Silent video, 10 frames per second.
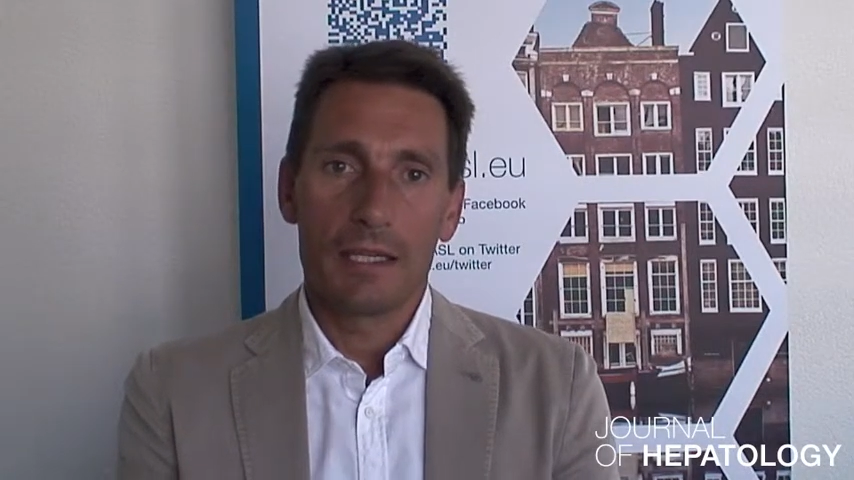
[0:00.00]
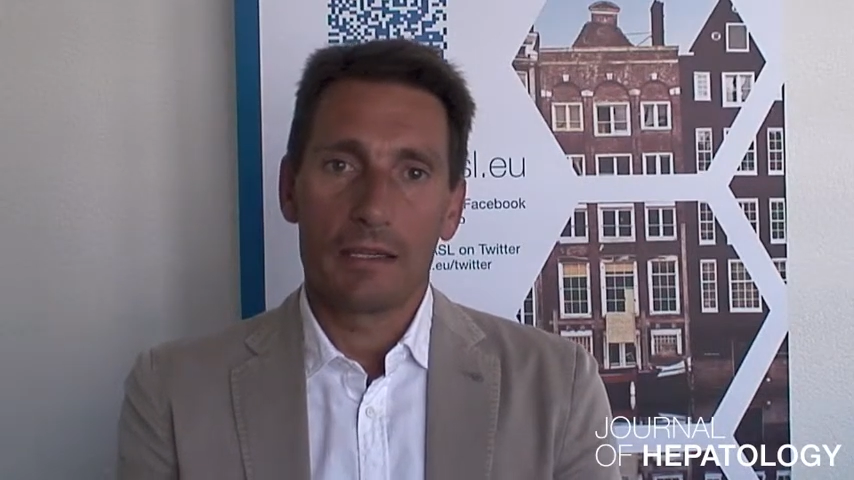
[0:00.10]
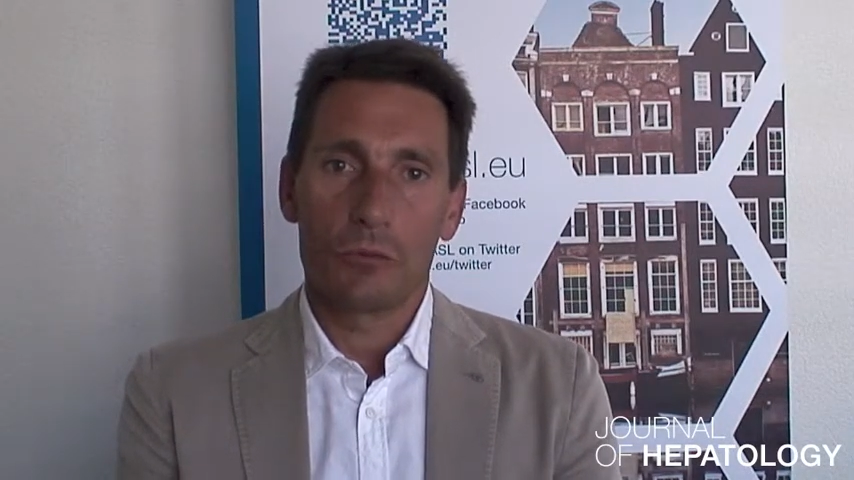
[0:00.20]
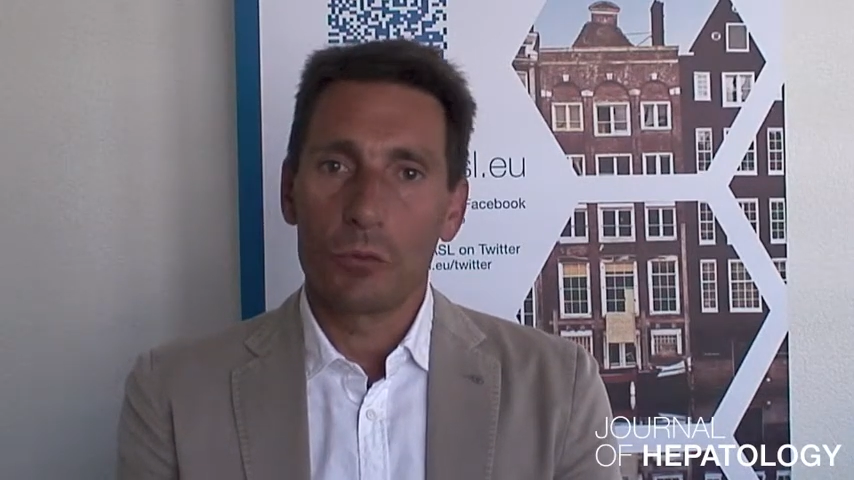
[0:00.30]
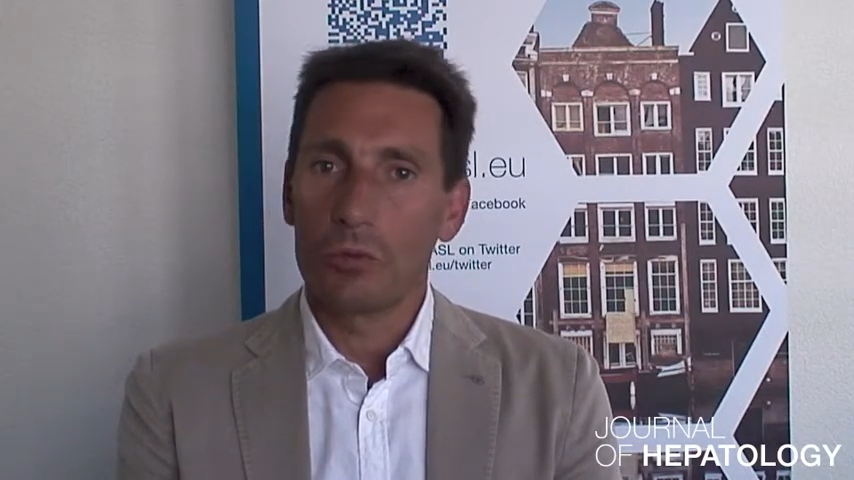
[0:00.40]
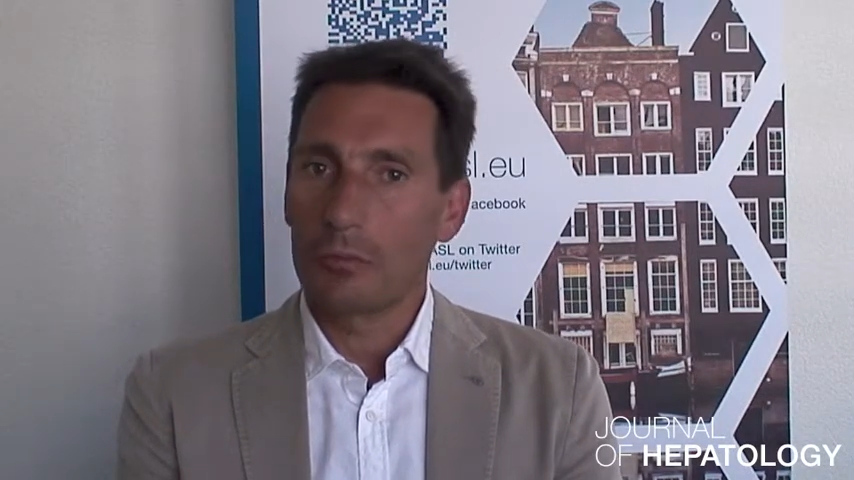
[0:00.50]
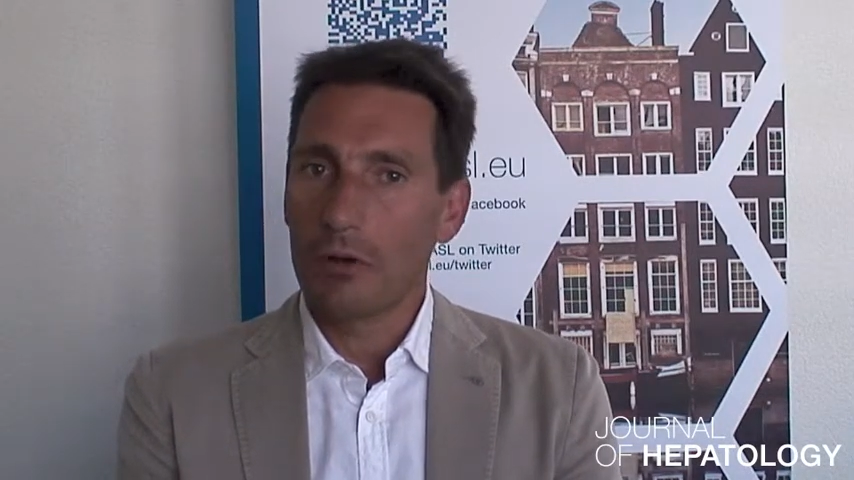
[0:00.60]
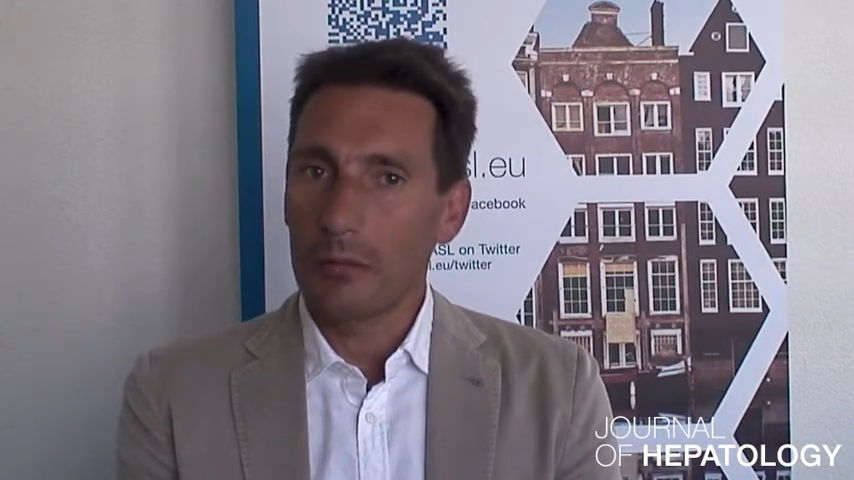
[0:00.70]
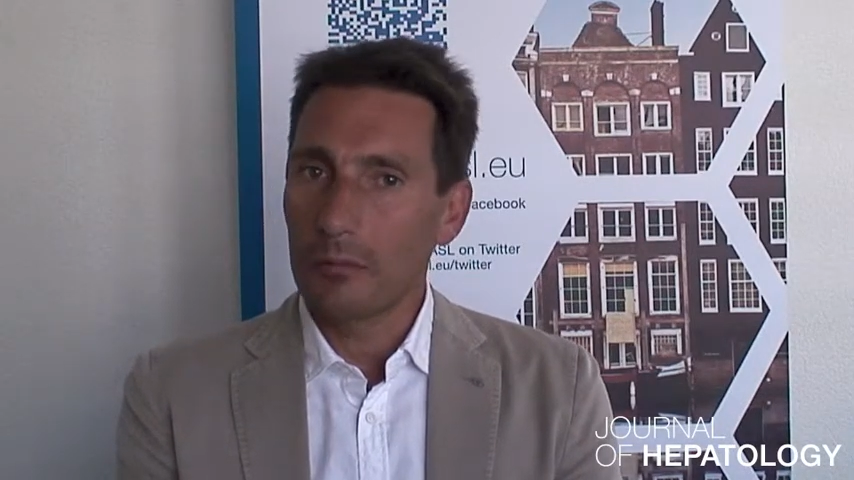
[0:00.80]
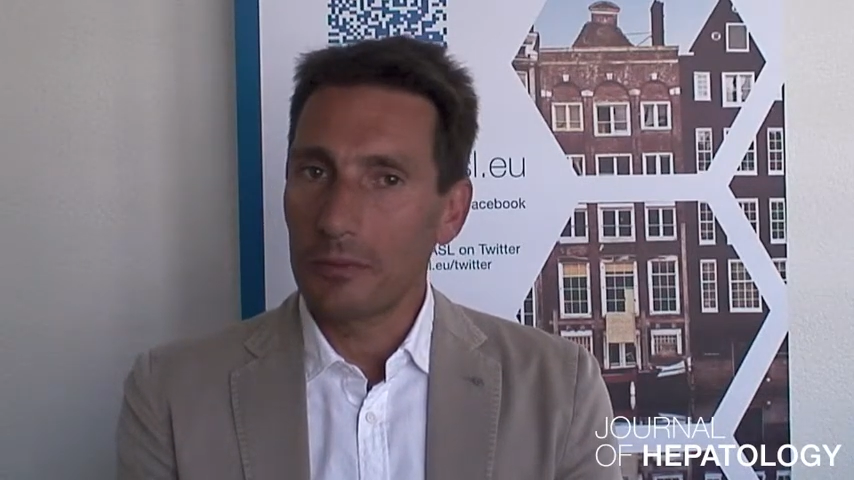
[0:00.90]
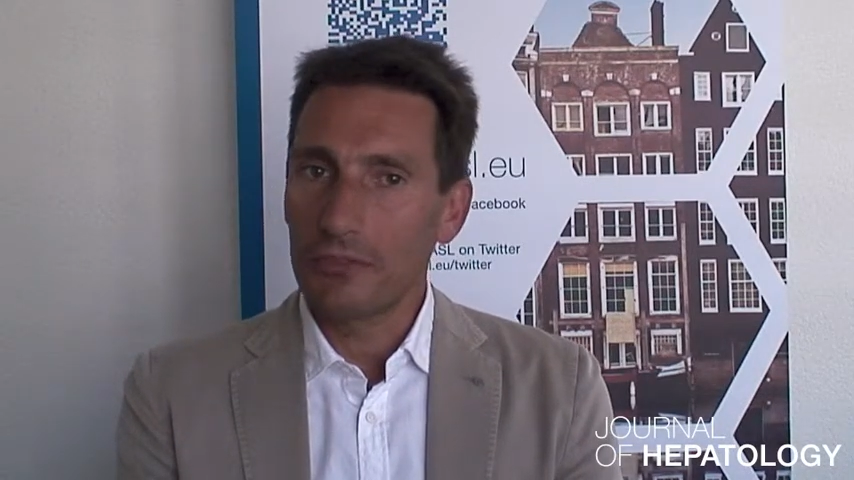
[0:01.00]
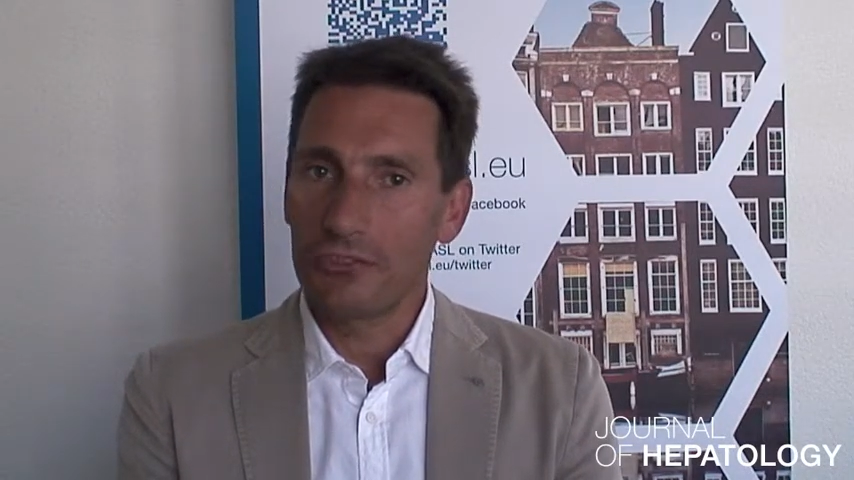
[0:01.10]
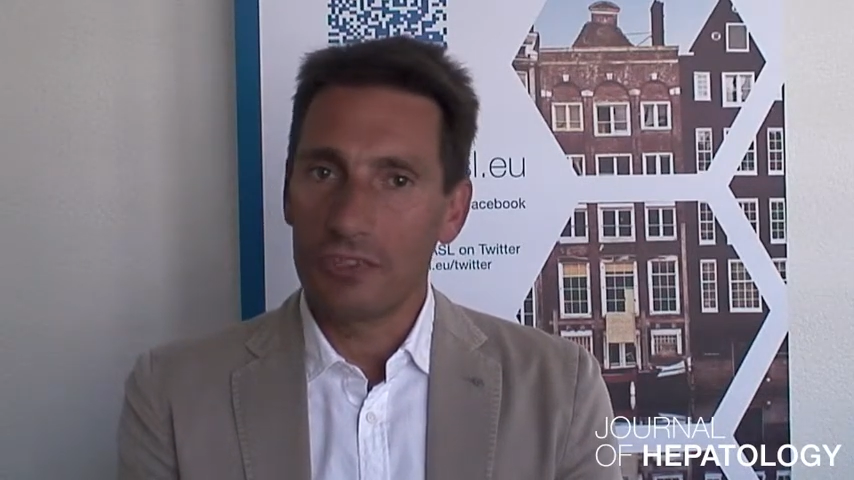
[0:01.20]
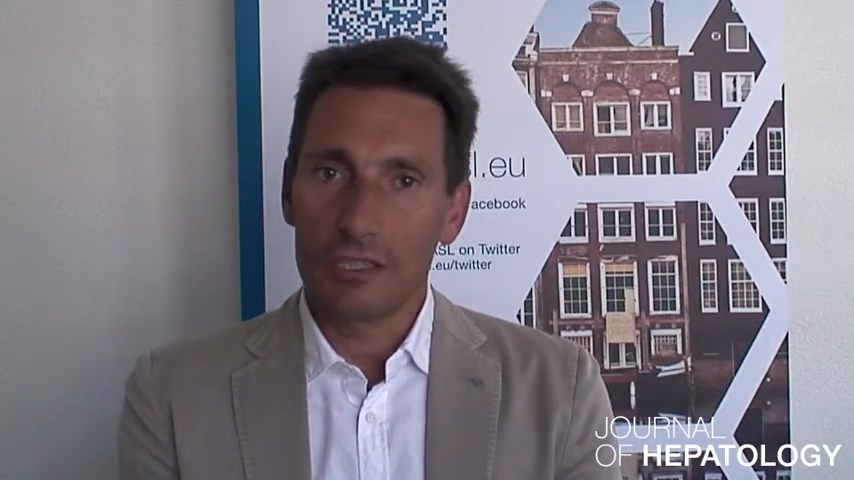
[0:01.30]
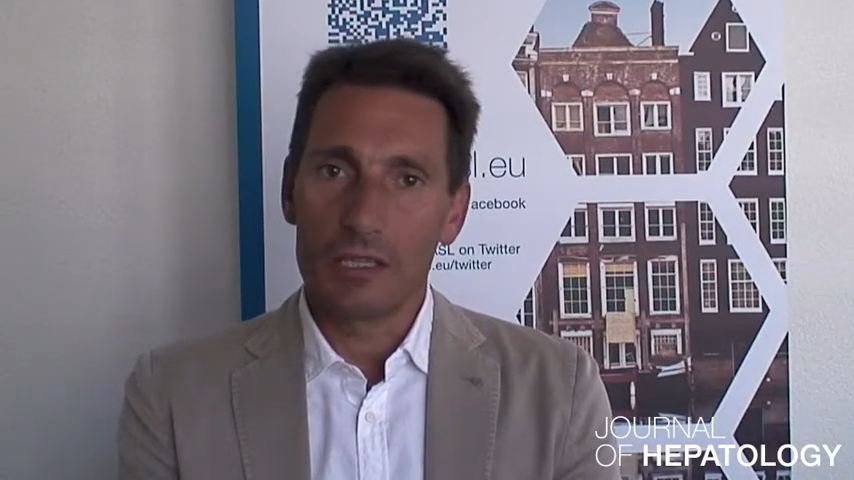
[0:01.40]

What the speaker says: and we will probably see the